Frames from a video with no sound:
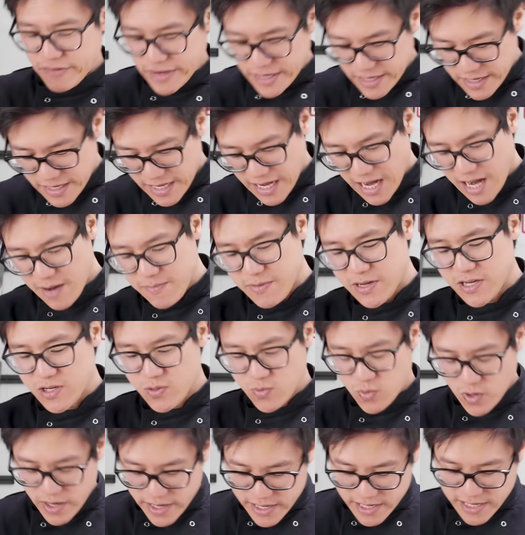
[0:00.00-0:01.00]
green
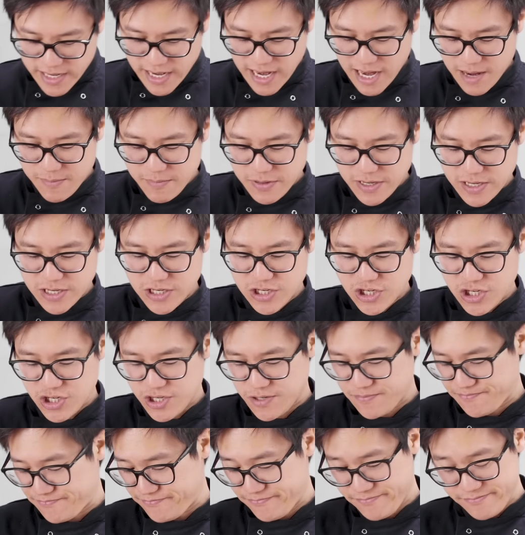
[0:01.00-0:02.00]
cabbage, white
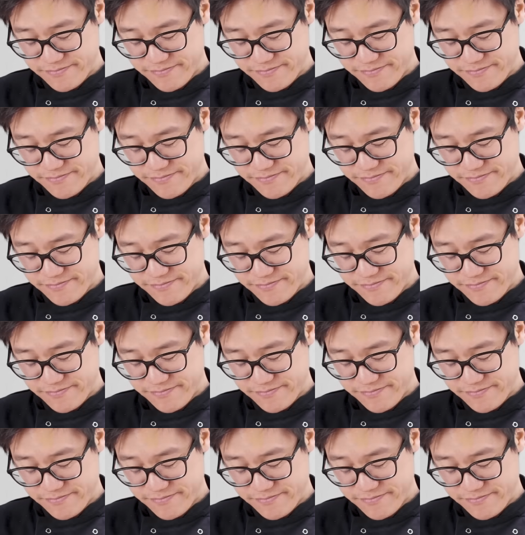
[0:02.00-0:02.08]
cabbage,